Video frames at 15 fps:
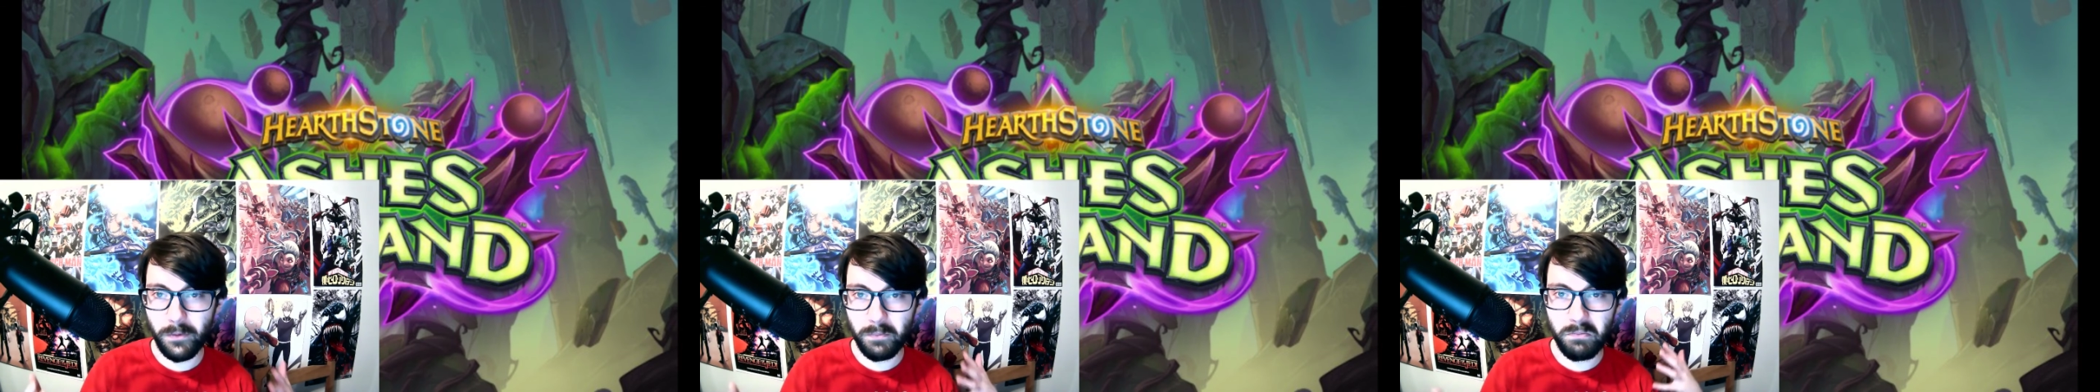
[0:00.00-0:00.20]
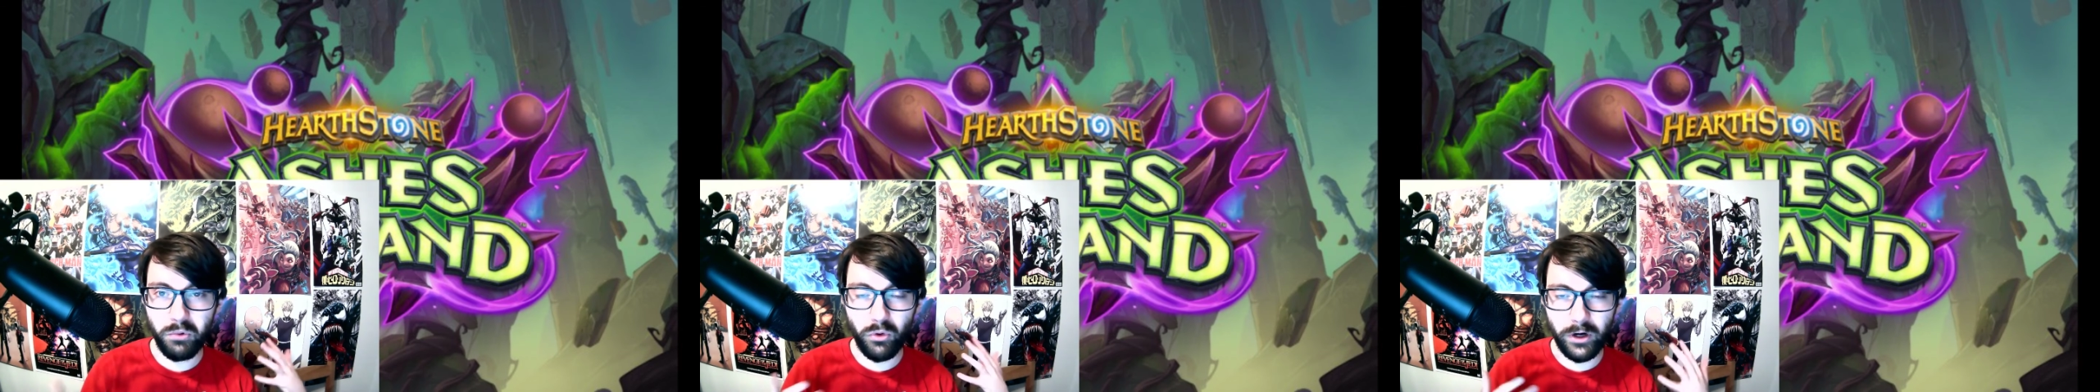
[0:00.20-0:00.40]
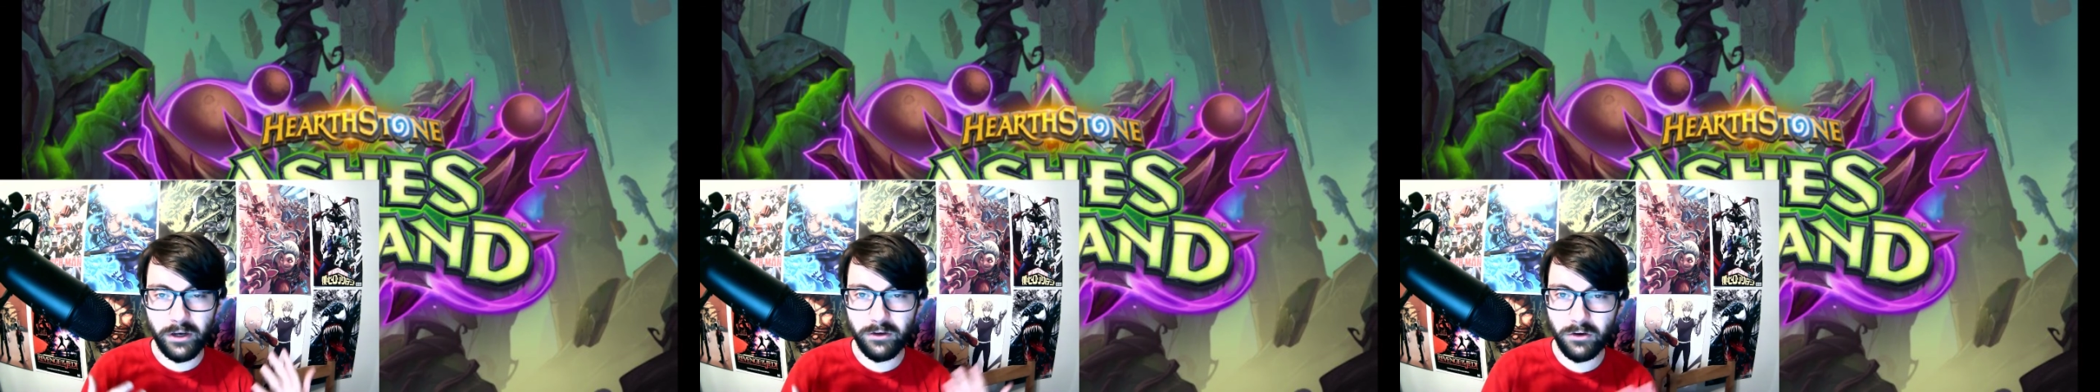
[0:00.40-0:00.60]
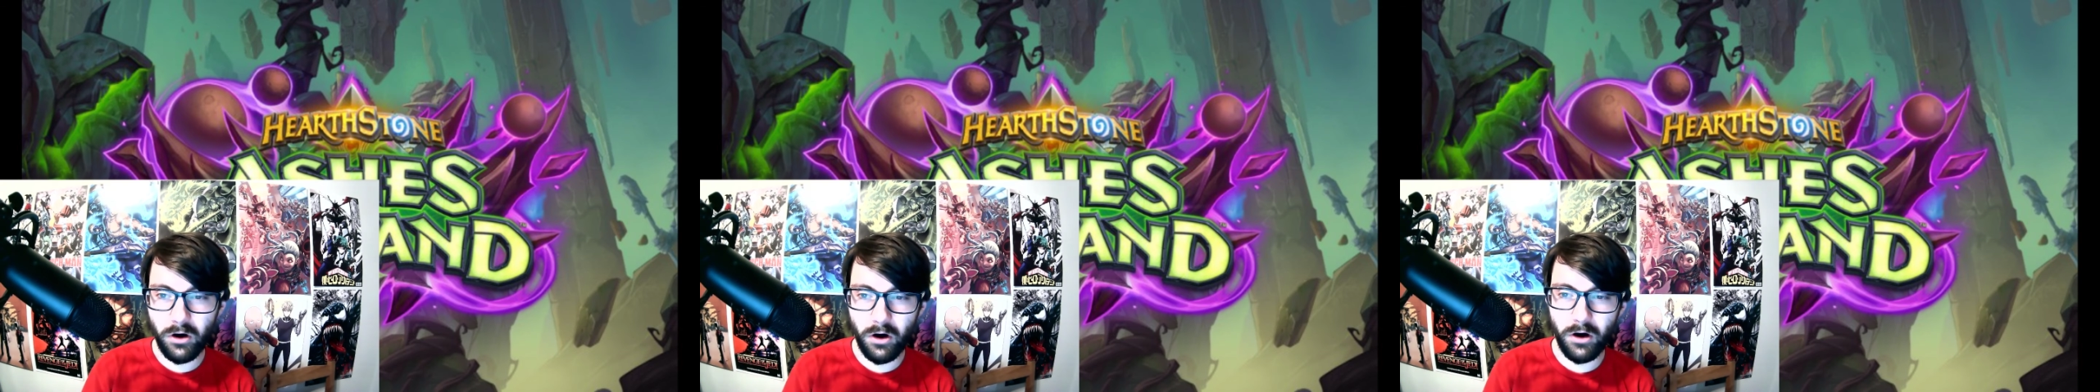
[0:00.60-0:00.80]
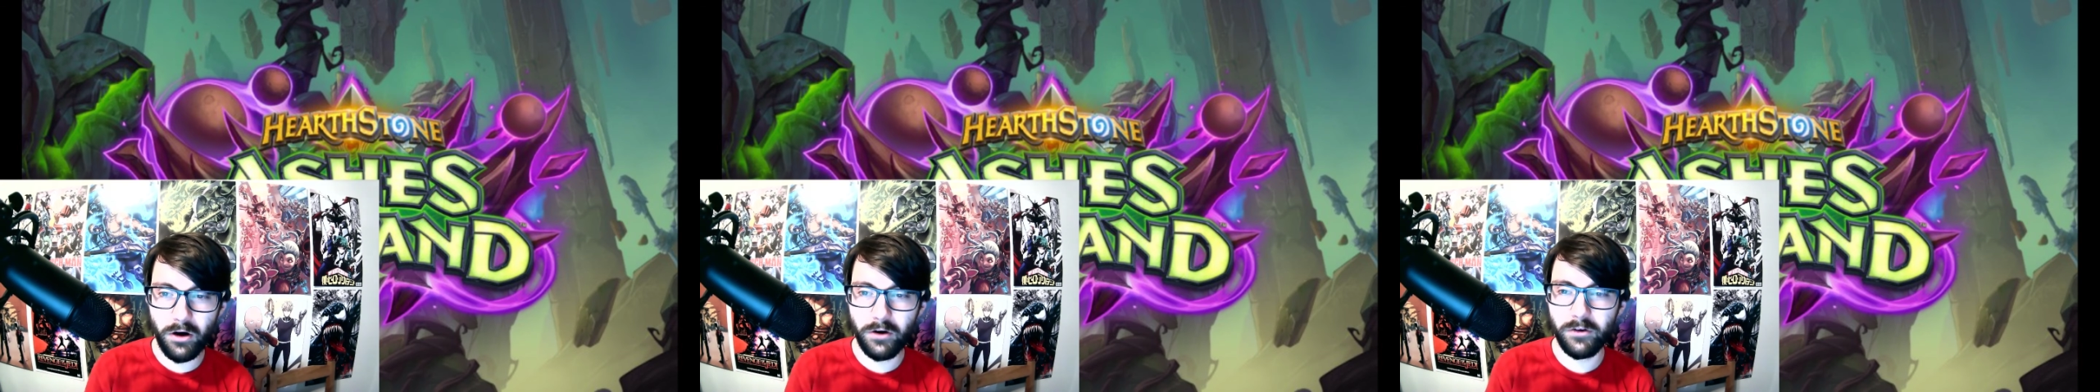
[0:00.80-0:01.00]
priest
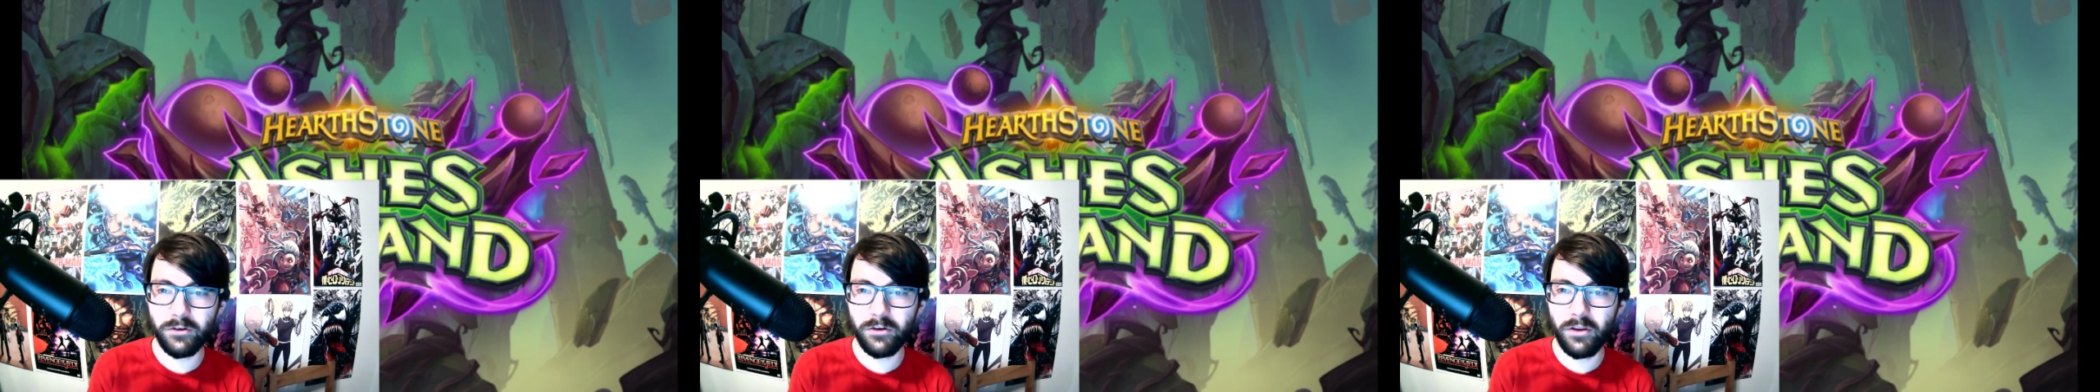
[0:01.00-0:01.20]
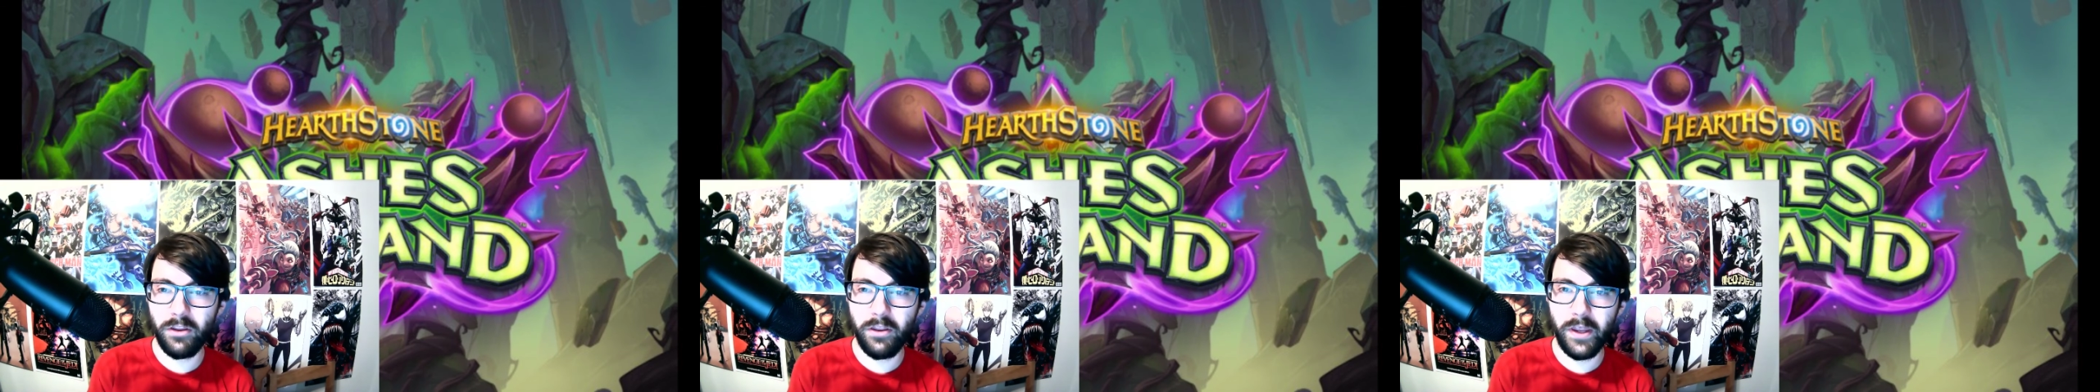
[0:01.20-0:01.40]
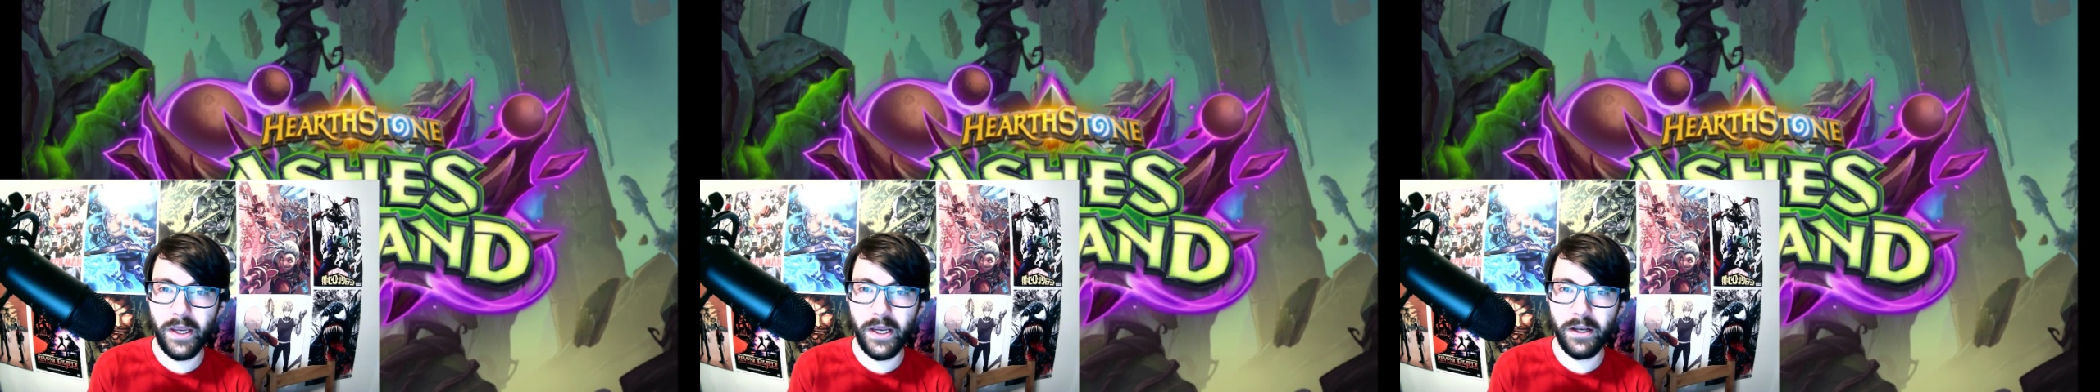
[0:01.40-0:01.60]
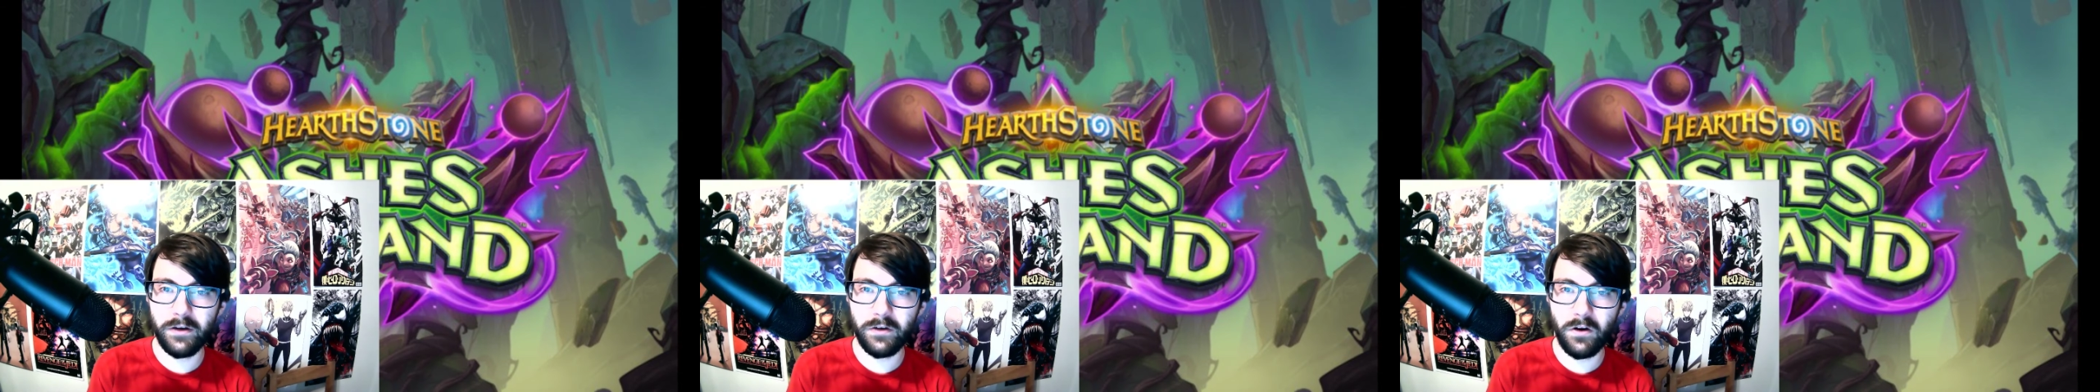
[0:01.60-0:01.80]
cards that